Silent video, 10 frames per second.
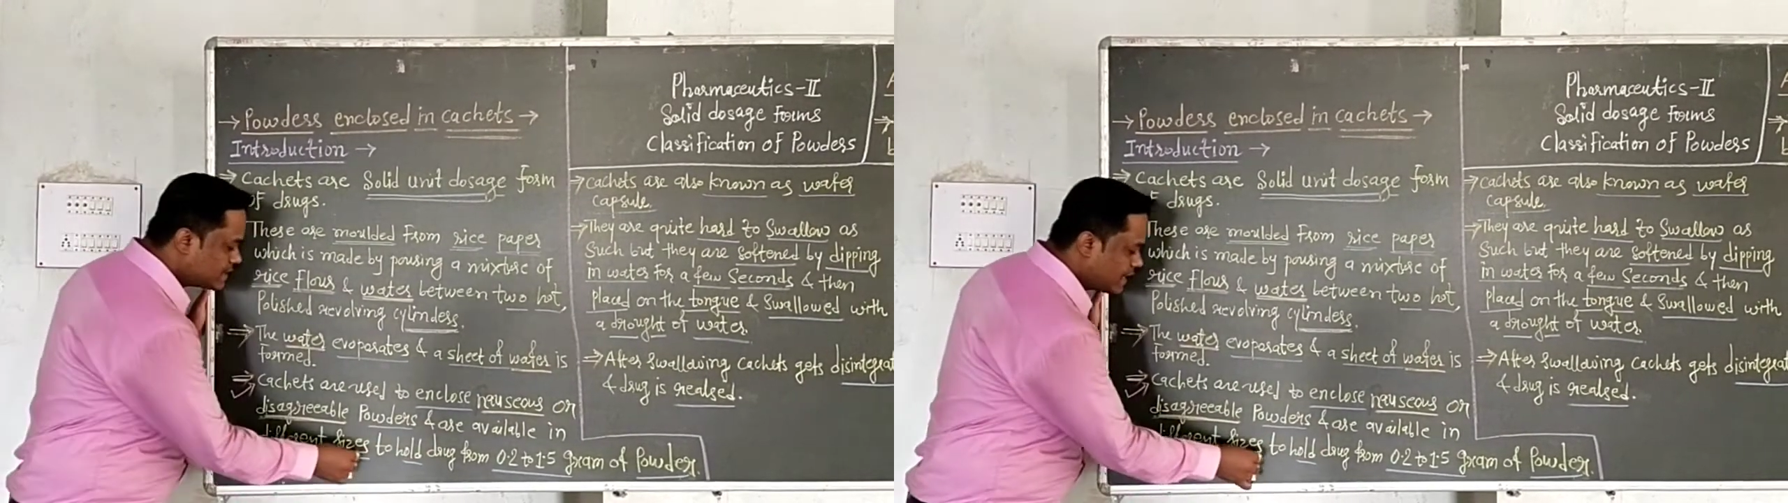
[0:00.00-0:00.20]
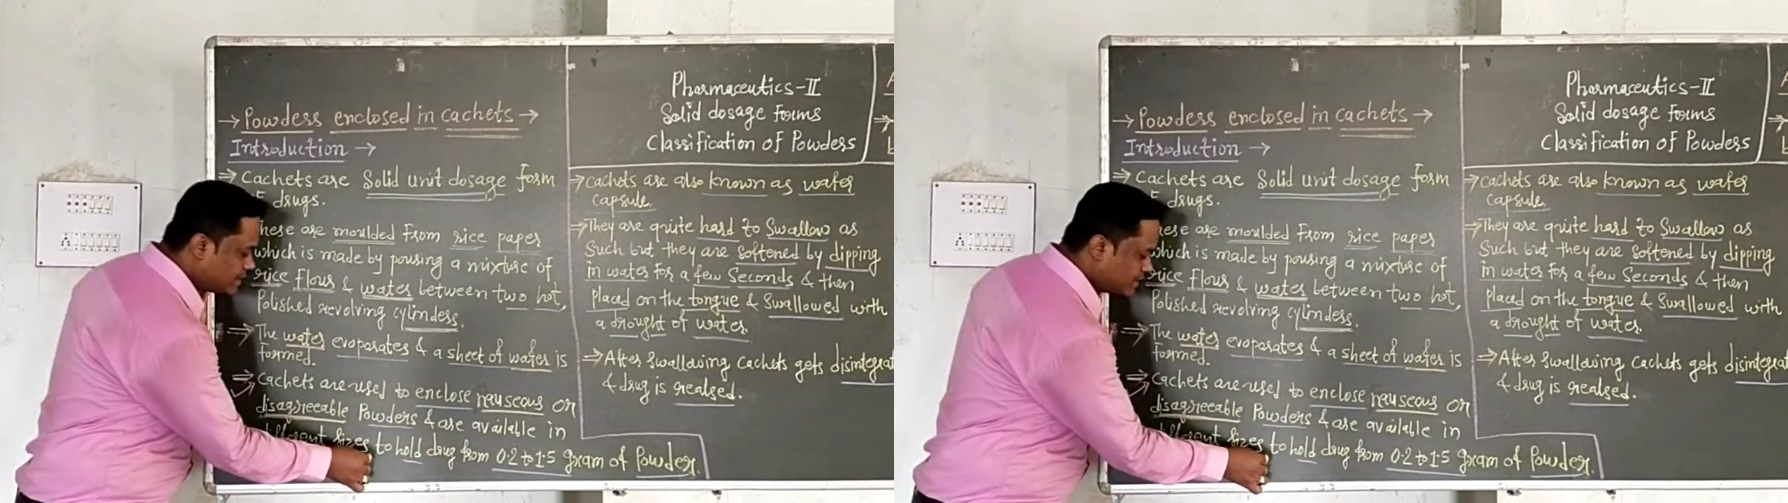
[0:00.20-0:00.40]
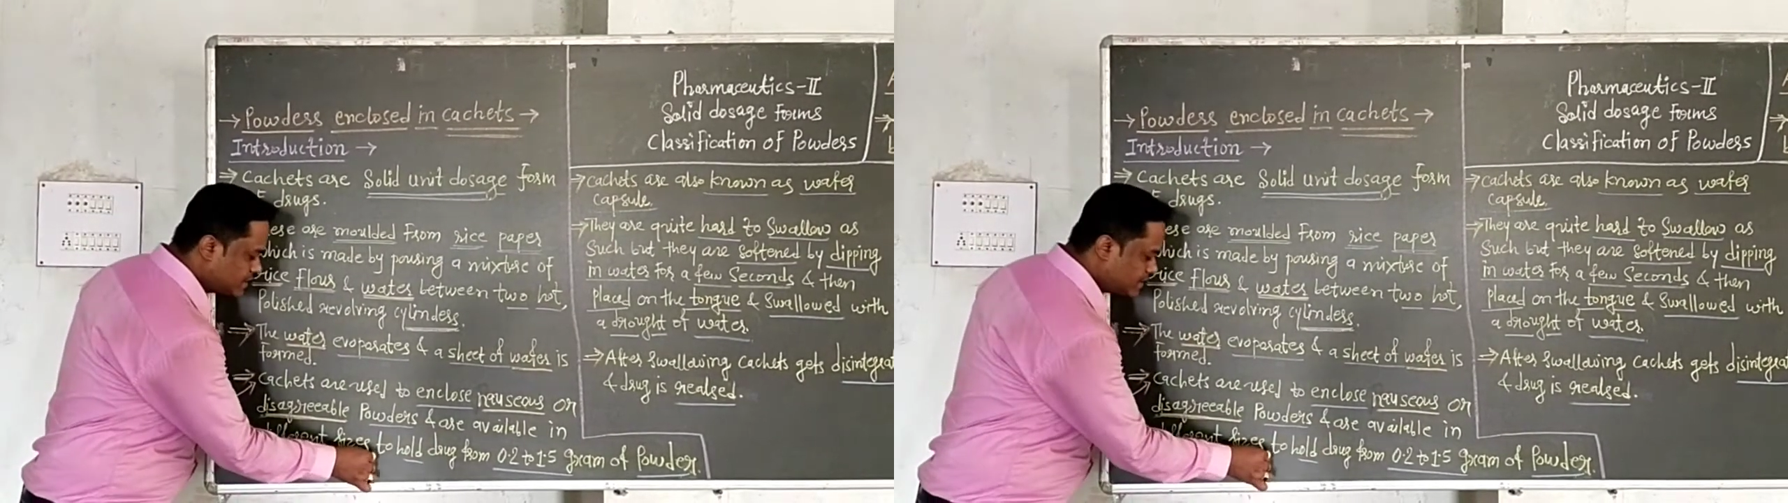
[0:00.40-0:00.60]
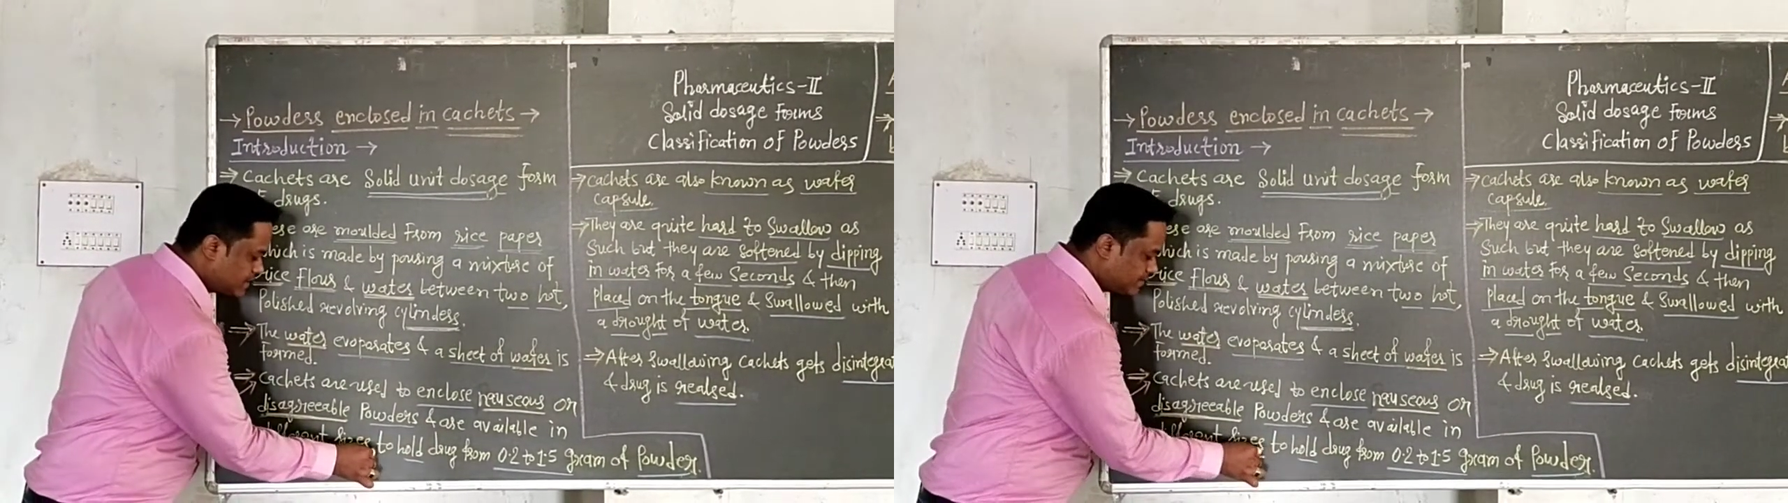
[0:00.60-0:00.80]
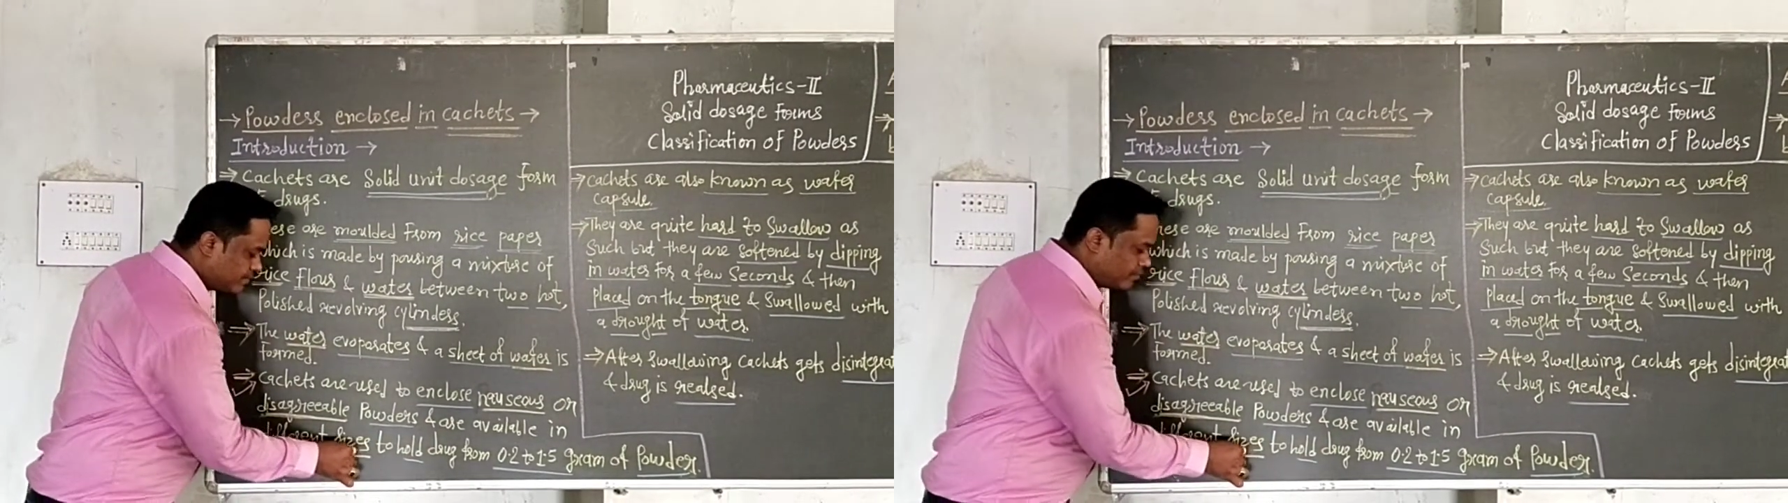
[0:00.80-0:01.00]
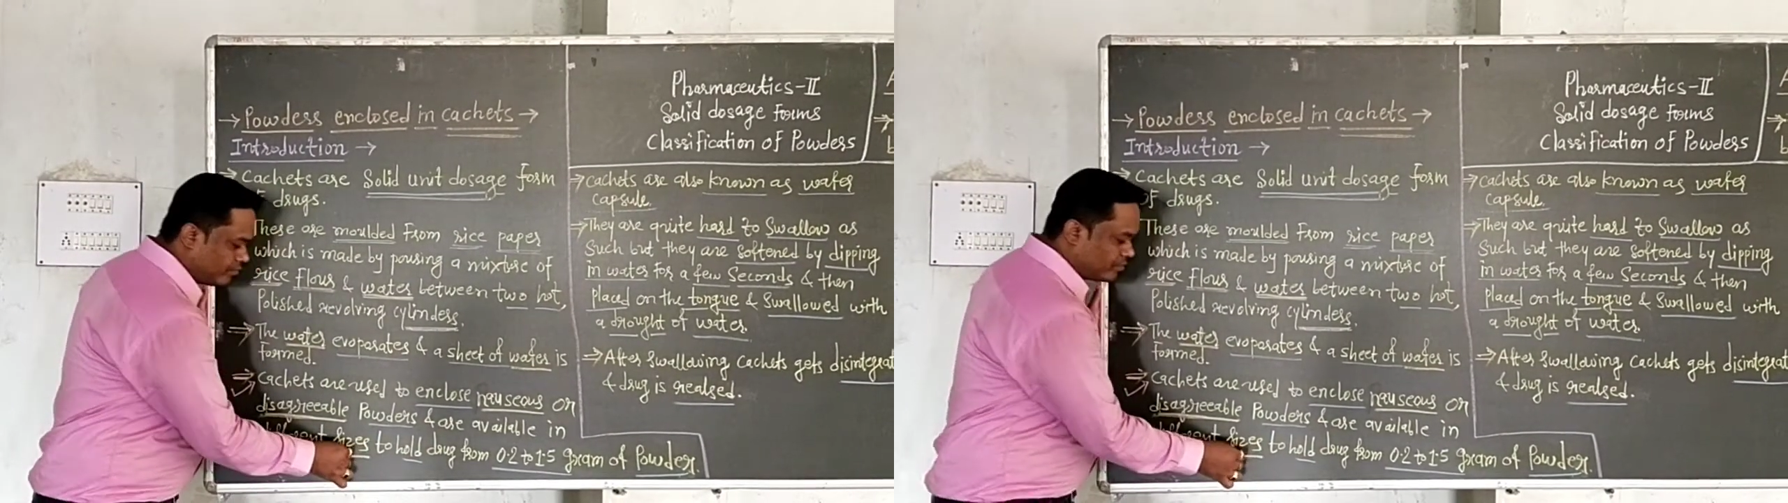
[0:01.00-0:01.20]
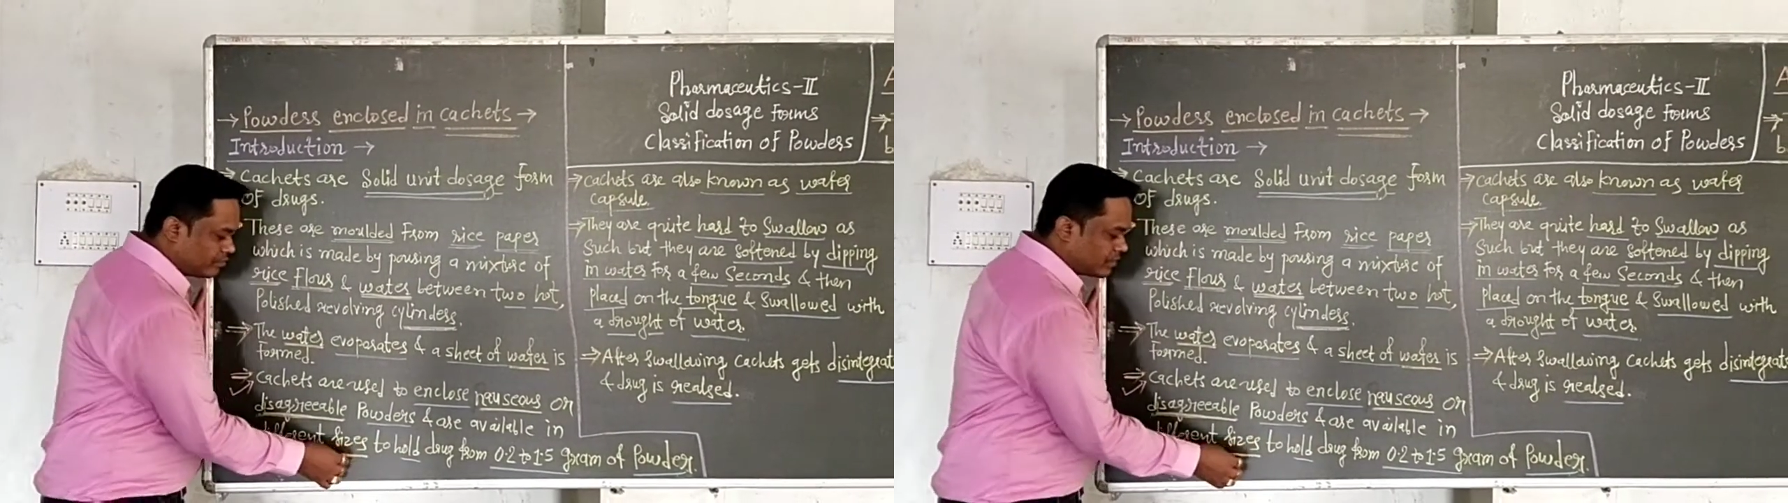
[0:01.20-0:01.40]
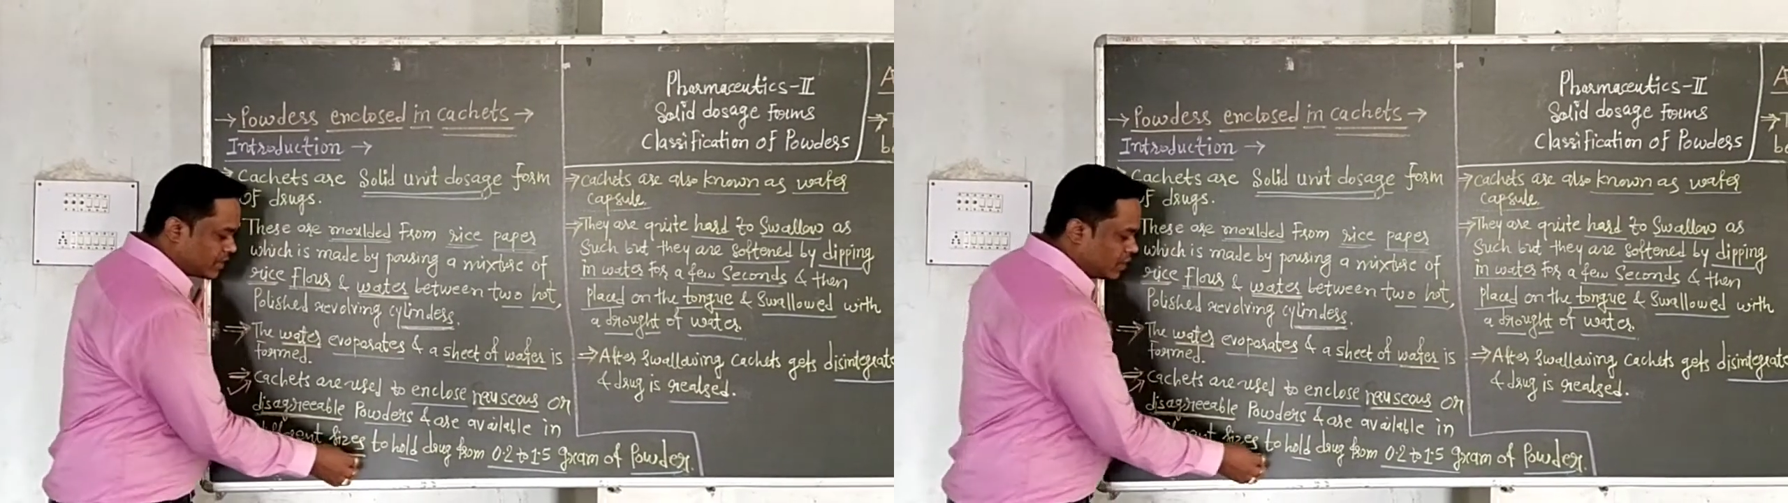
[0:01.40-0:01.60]
sizes
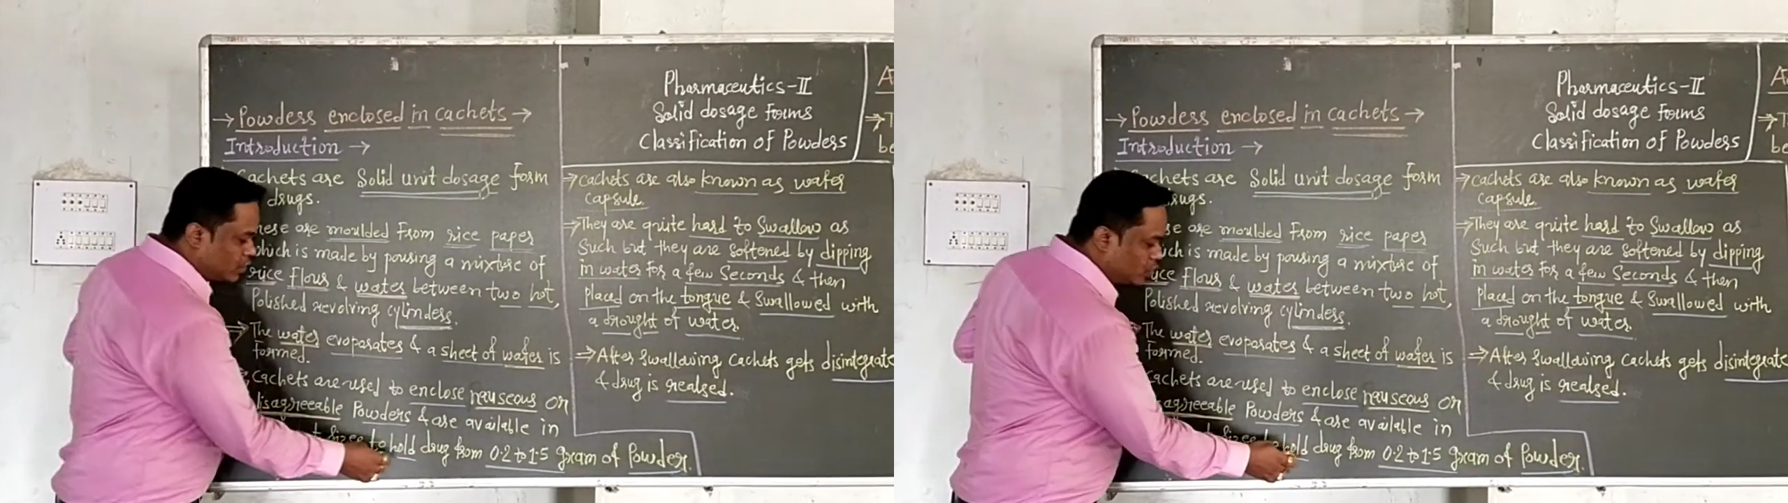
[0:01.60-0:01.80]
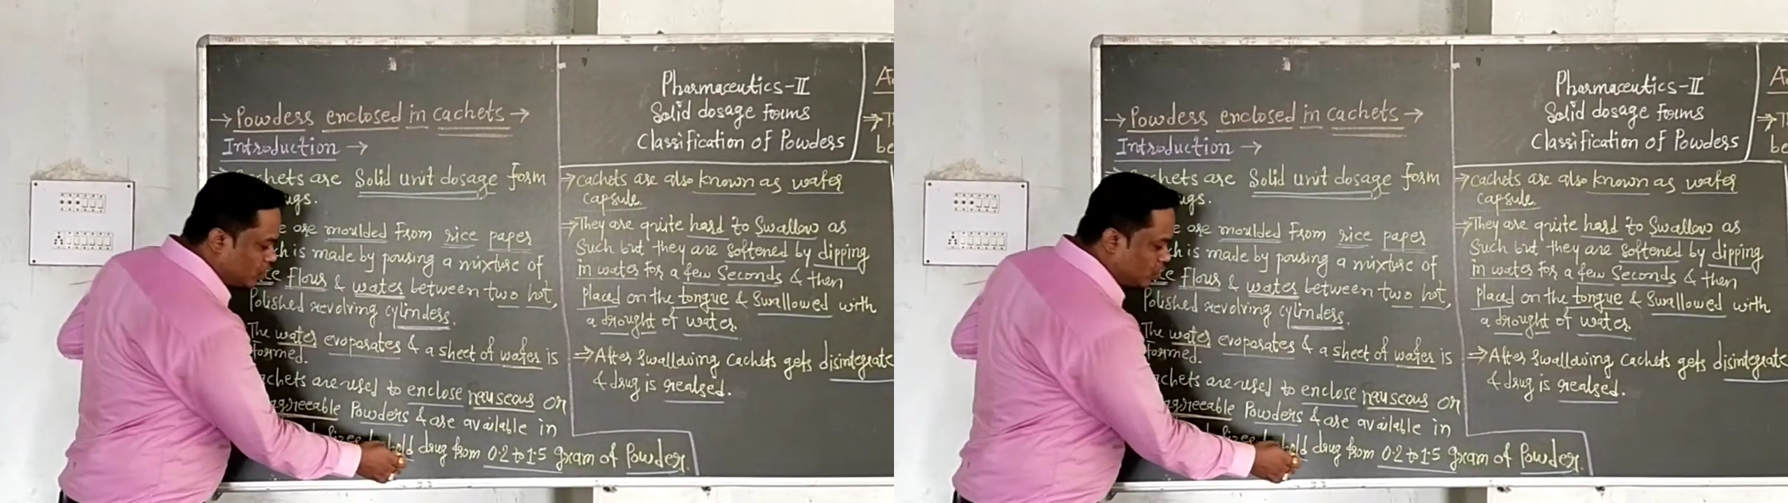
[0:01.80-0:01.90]
to